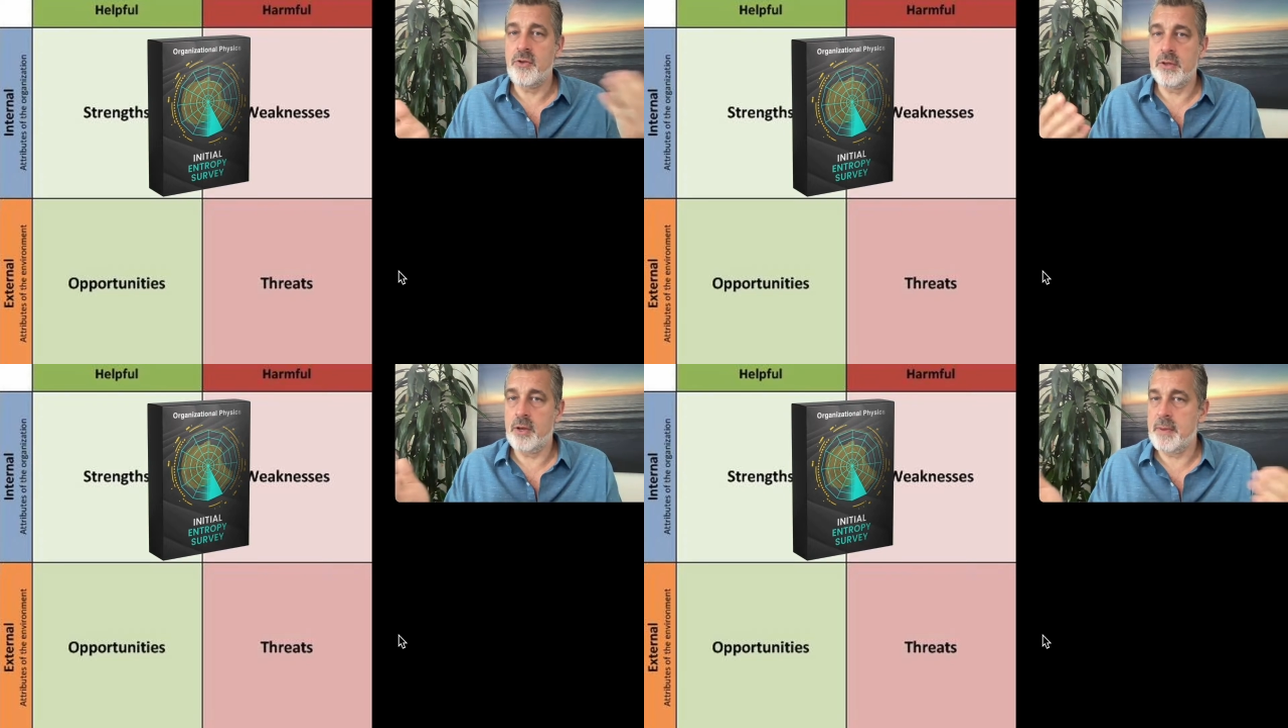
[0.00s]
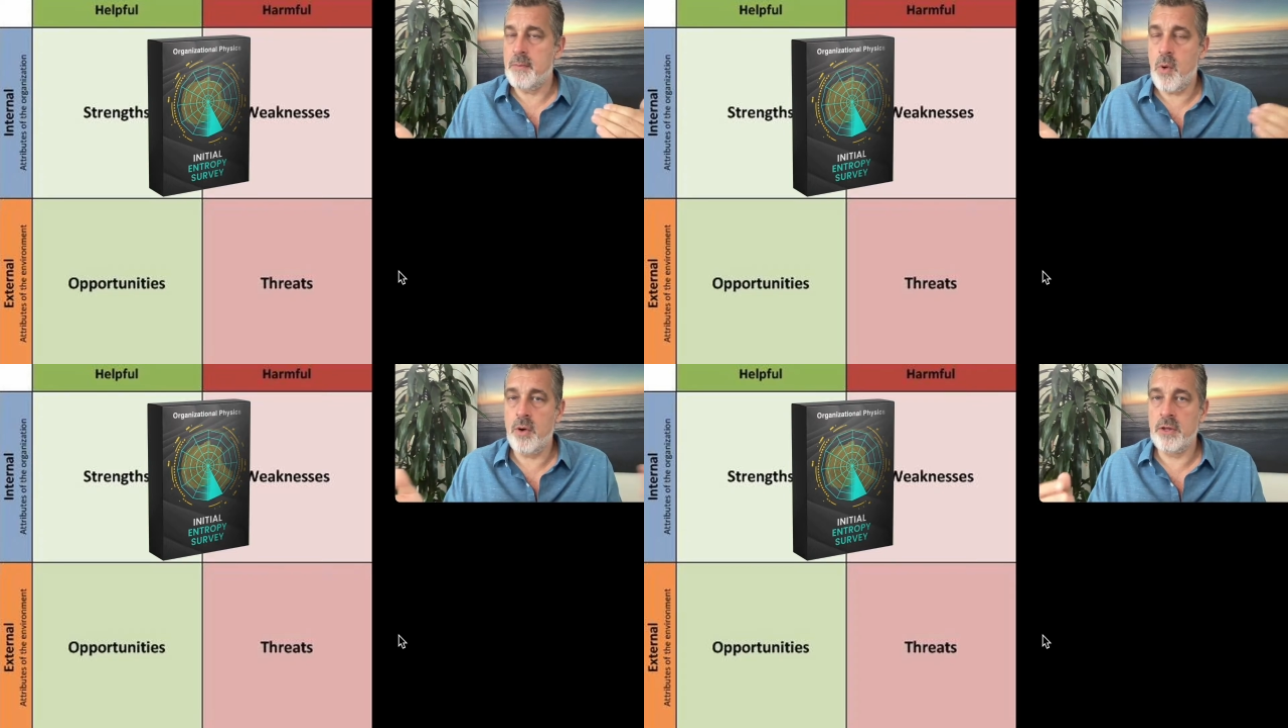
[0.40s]
a little bit
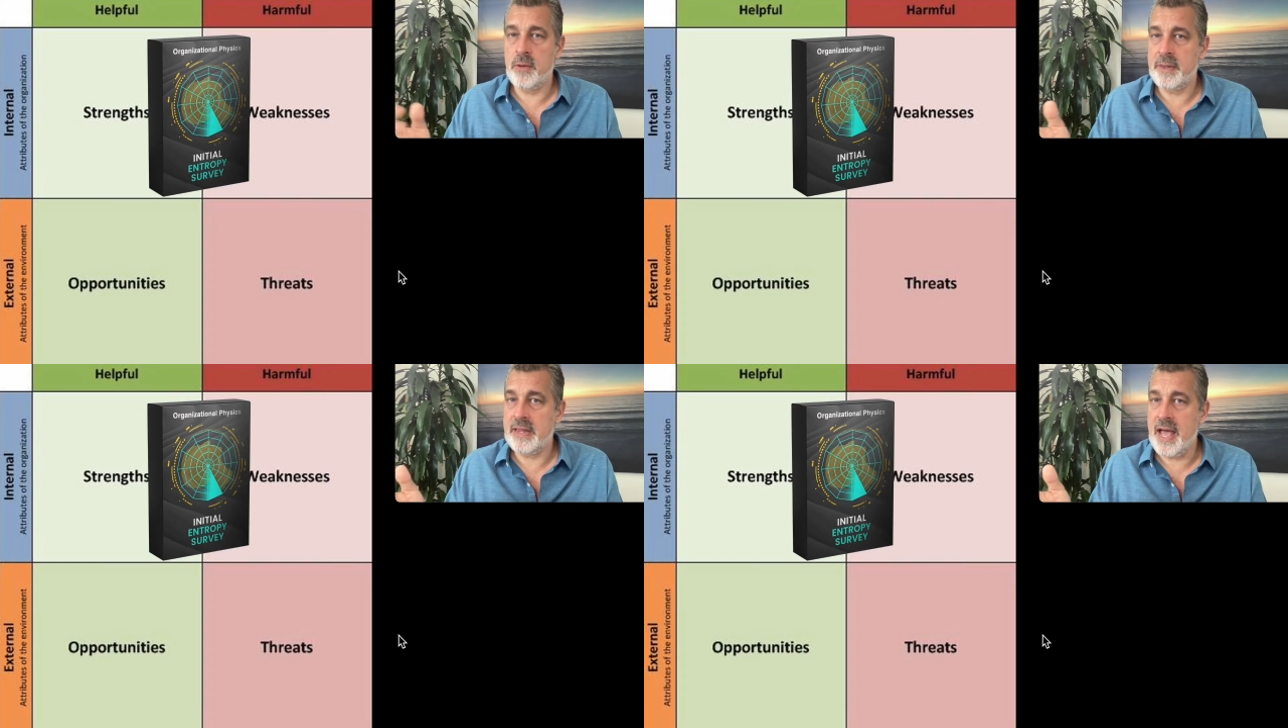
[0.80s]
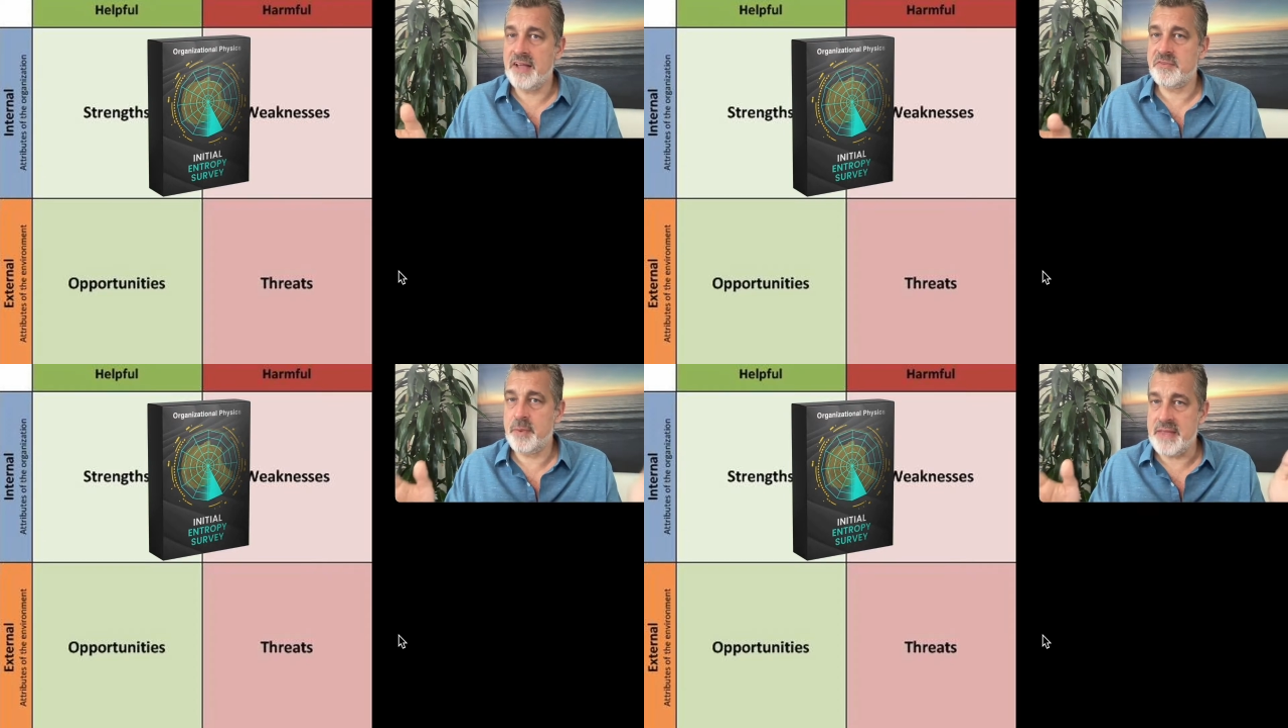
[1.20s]
more, a little bit
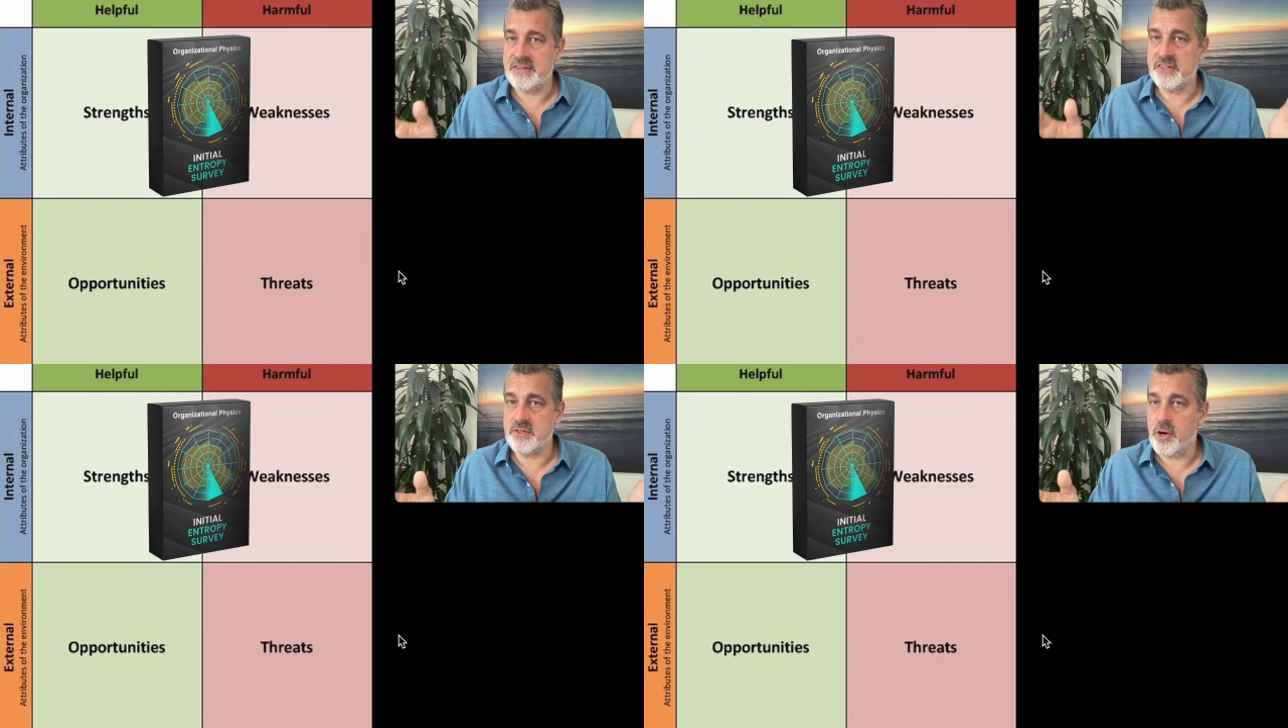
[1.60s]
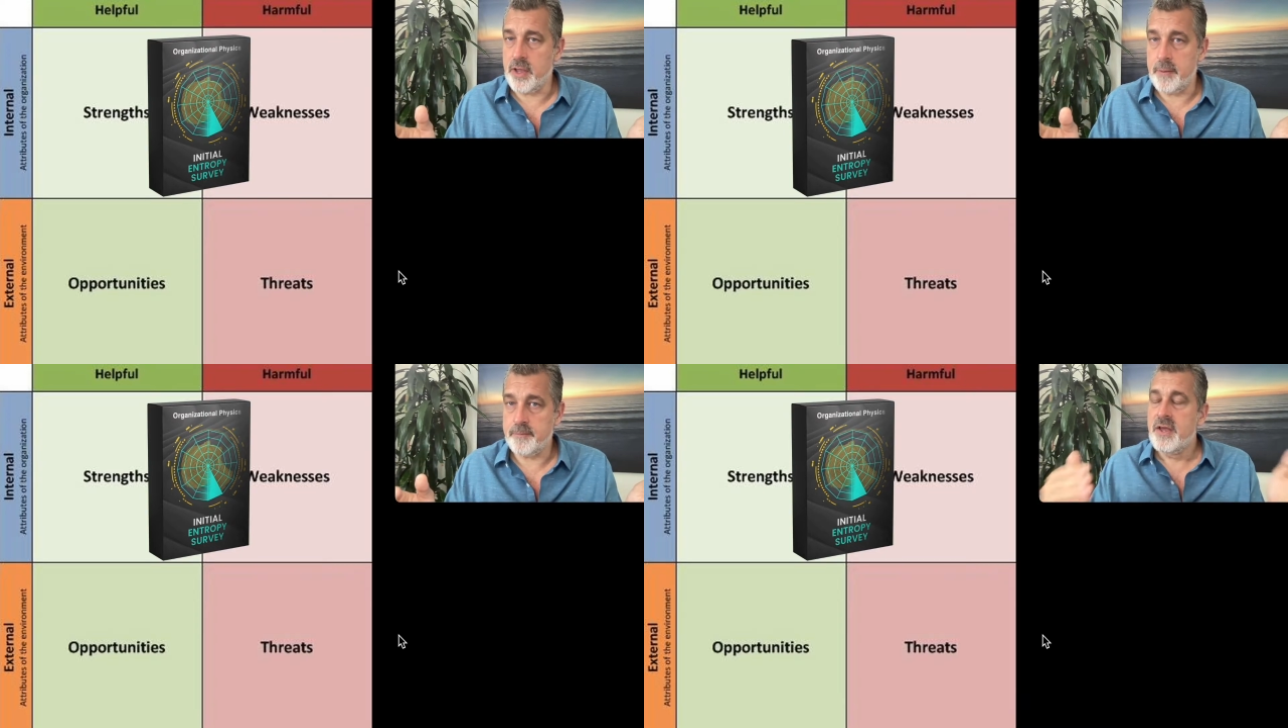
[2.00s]
less, but that's the target.